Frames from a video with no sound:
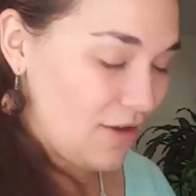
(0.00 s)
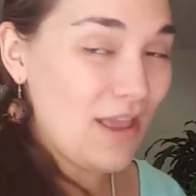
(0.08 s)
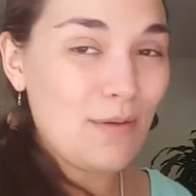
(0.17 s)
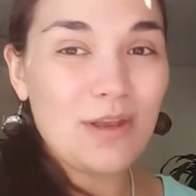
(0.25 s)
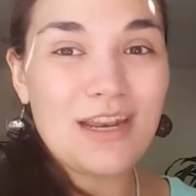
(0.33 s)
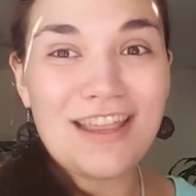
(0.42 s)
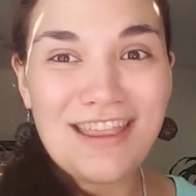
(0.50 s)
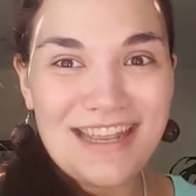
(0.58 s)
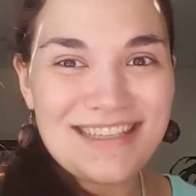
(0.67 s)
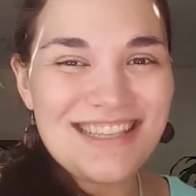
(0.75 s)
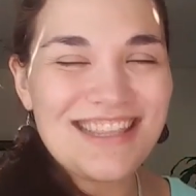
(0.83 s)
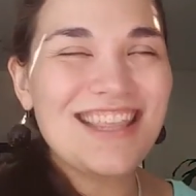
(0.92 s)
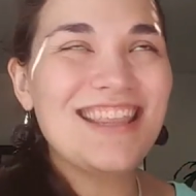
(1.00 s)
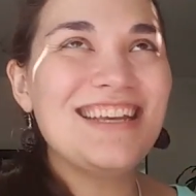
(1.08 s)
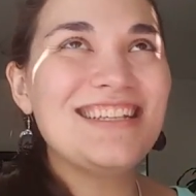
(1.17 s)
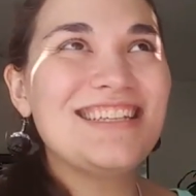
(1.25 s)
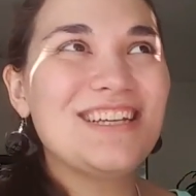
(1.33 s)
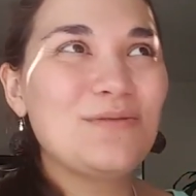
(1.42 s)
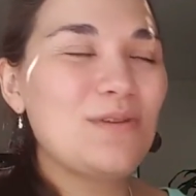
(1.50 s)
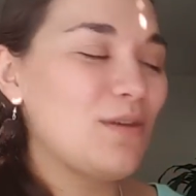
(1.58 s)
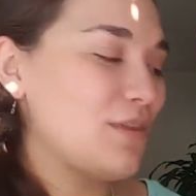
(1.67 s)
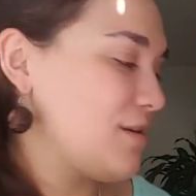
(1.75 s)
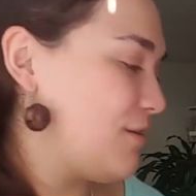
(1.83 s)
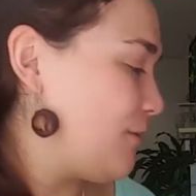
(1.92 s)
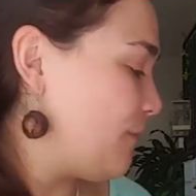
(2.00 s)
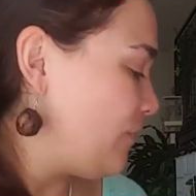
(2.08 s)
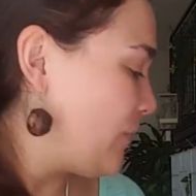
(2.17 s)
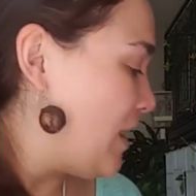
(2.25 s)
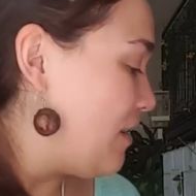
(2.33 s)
okay, I'm gonna glance at the list as we go through.